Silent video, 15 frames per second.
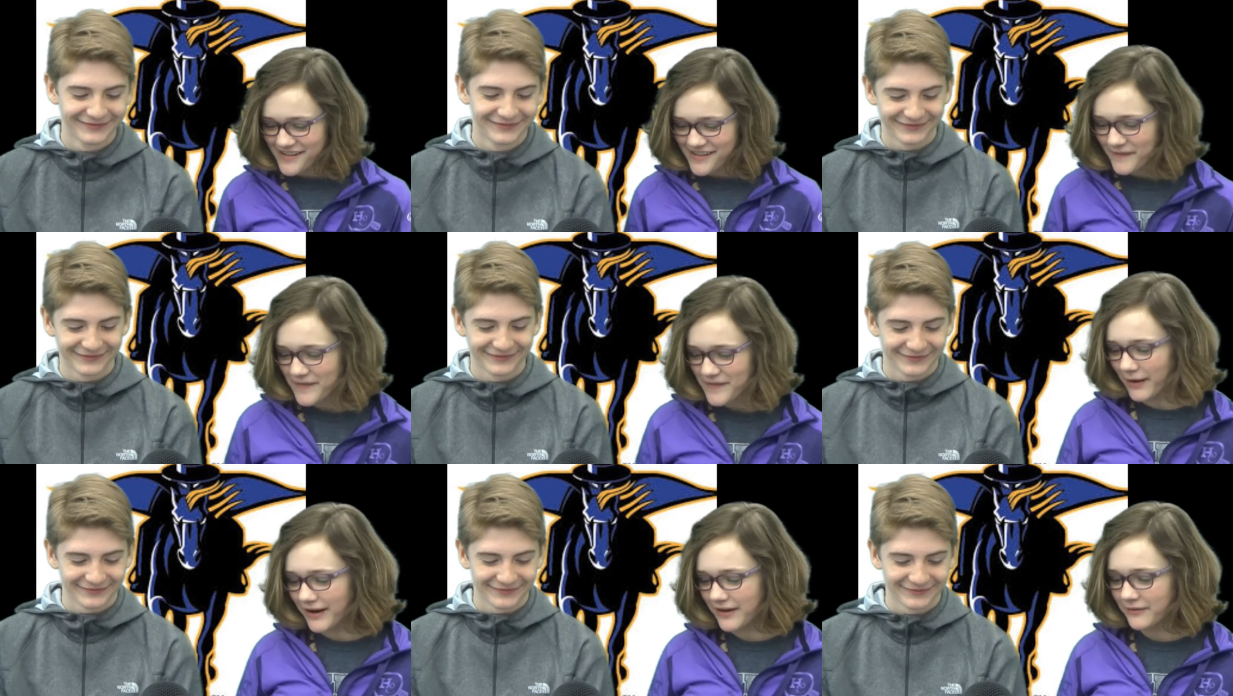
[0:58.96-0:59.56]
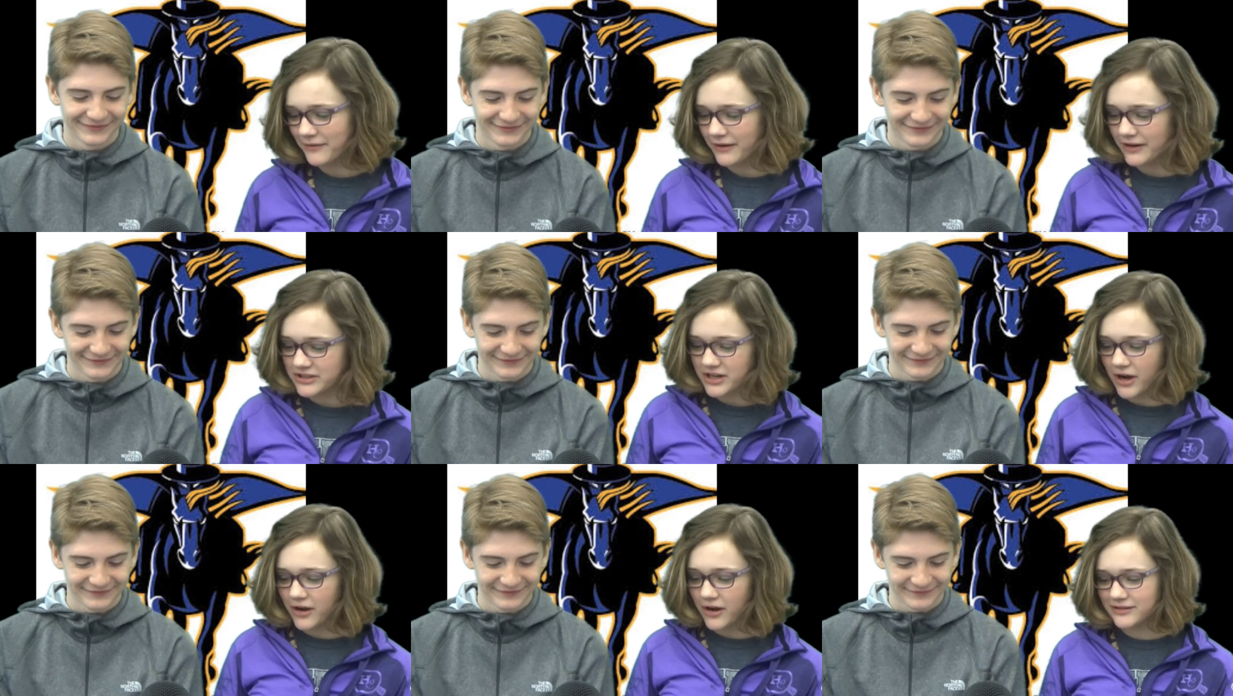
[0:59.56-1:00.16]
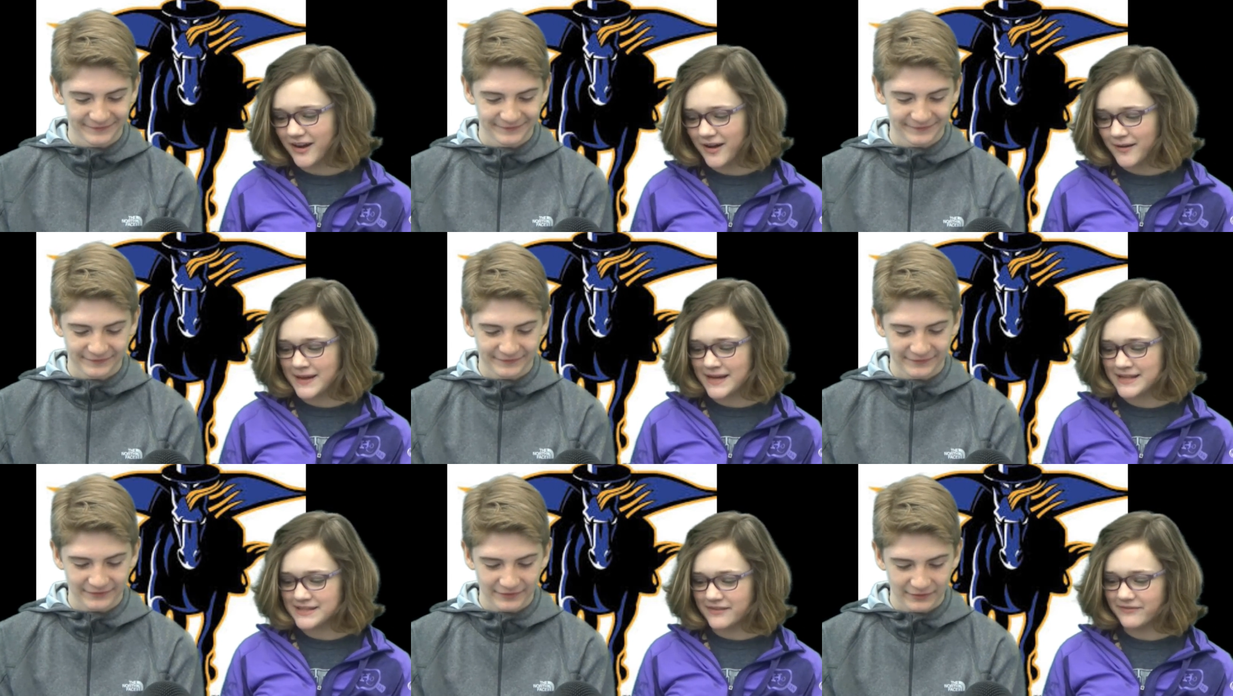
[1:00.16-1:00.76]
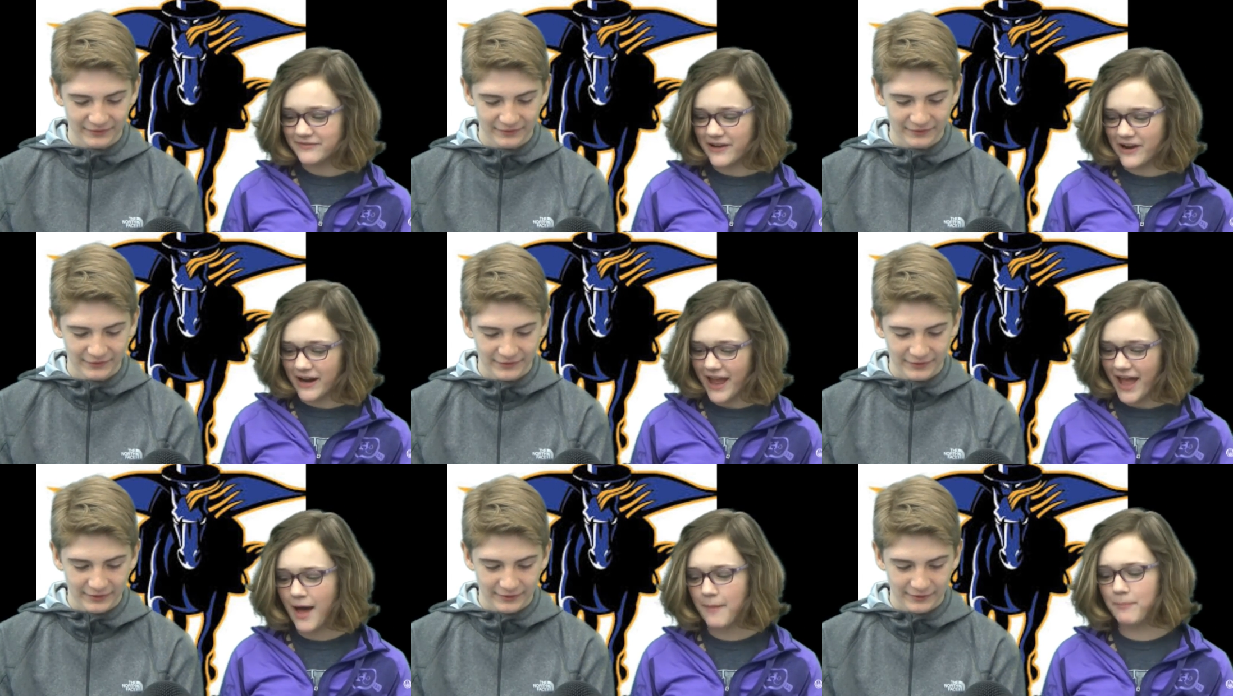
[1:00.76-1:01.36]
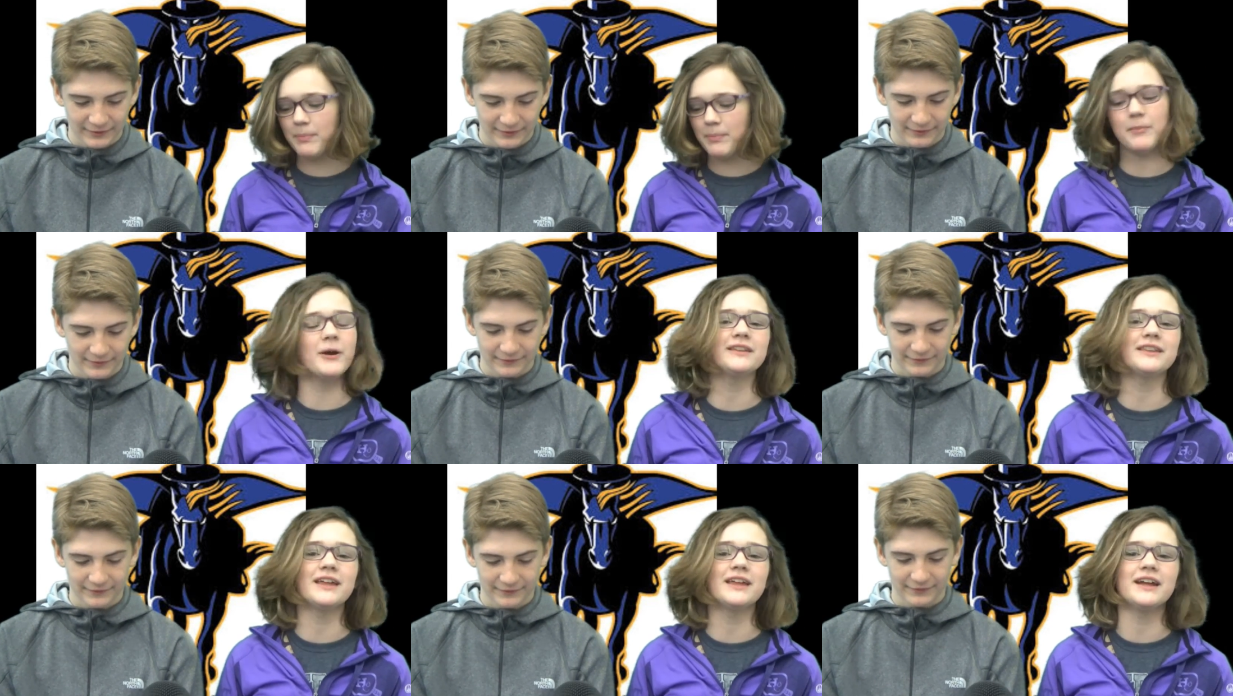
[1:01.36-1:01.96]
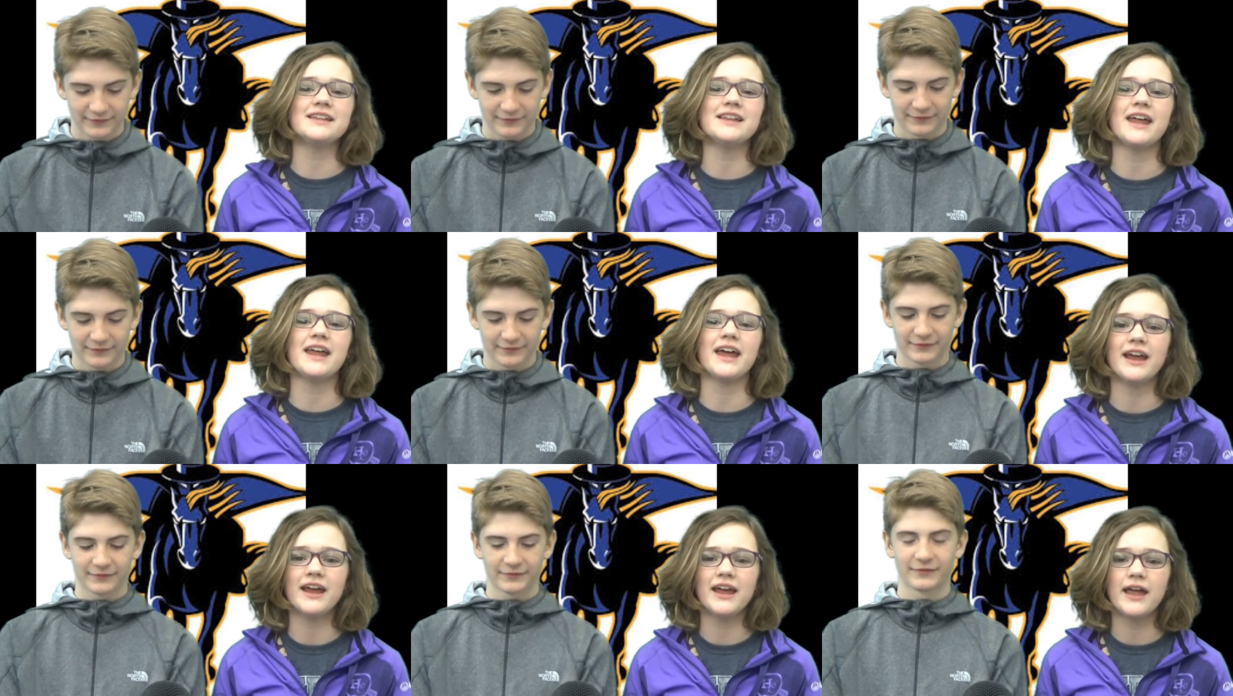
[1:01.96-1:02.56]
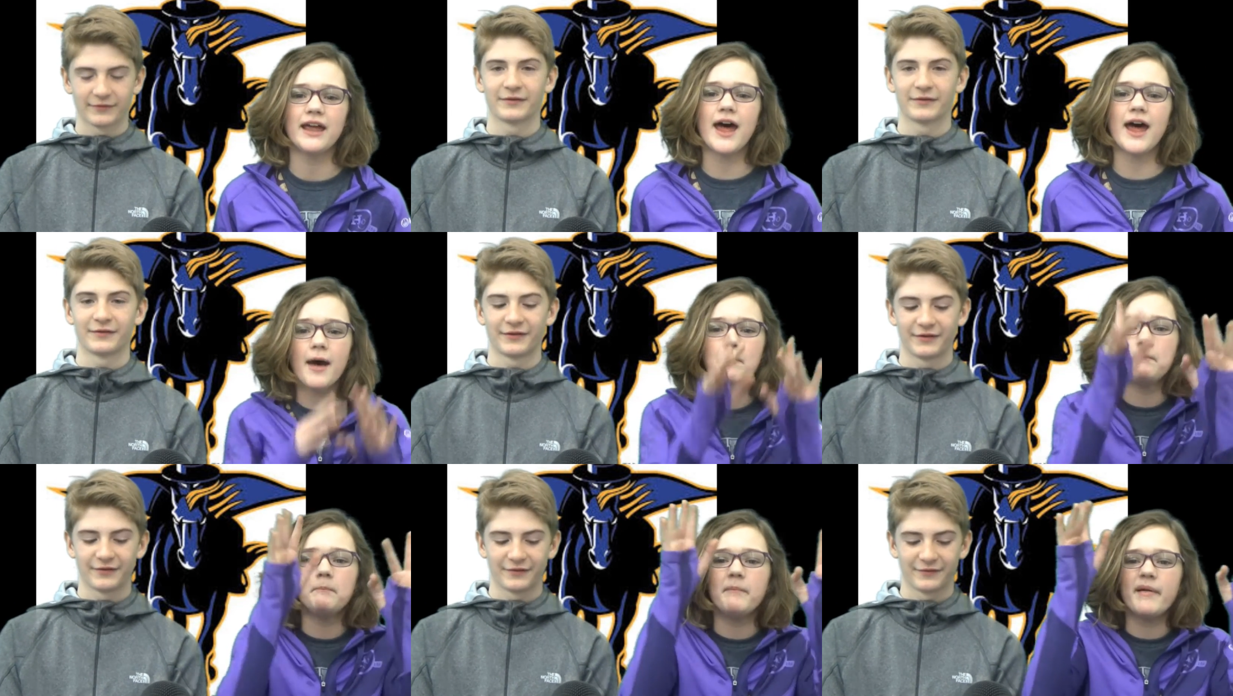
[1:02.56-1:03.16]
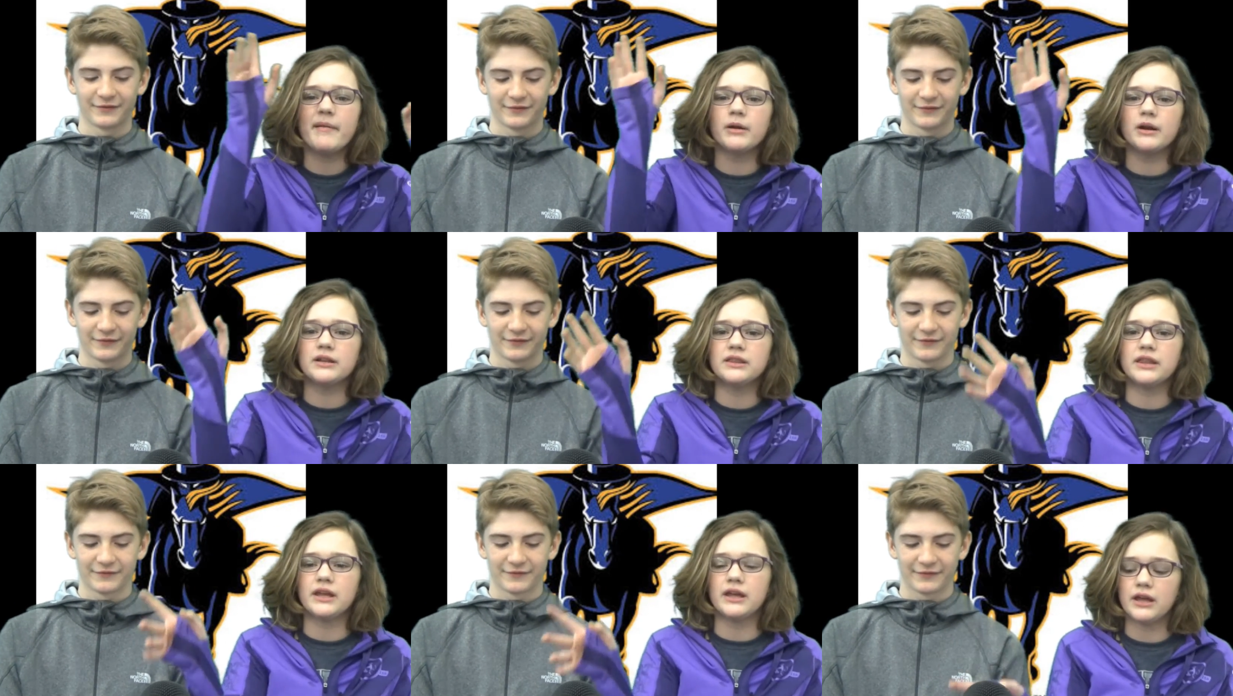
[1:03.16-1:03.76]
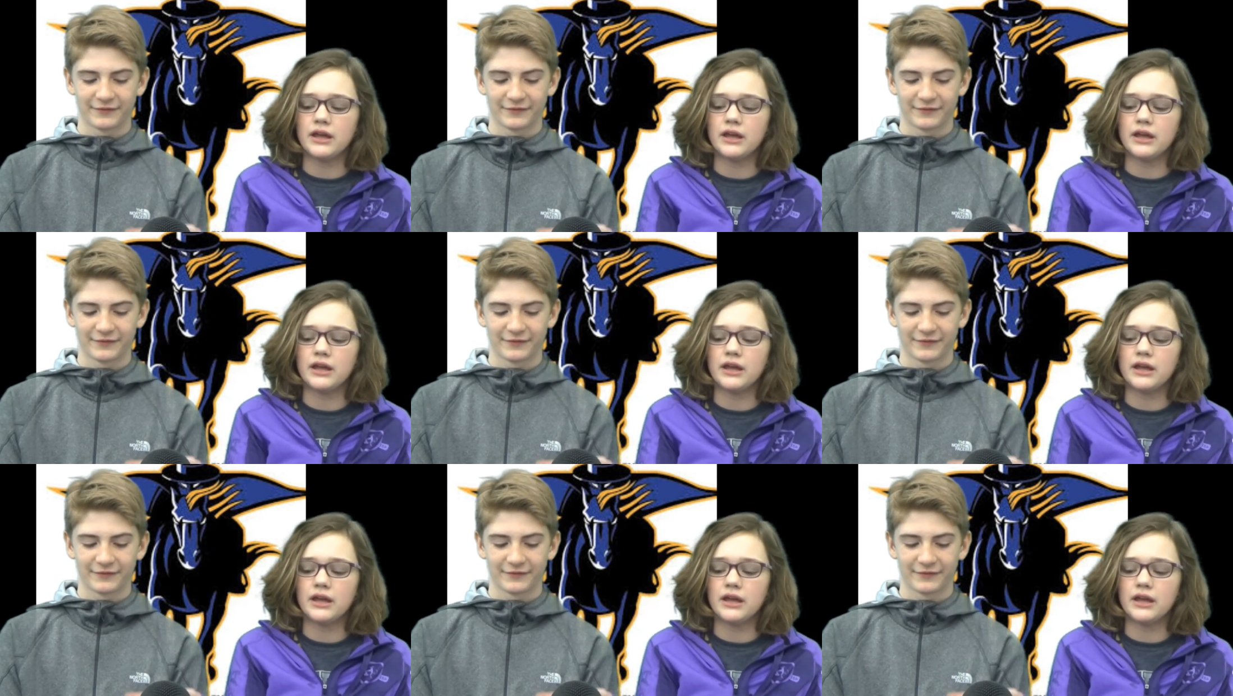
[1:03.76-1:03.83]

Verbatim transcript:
Speaker 1: we want to wish Coach Gomez a very happy birthday today. Happy birthday.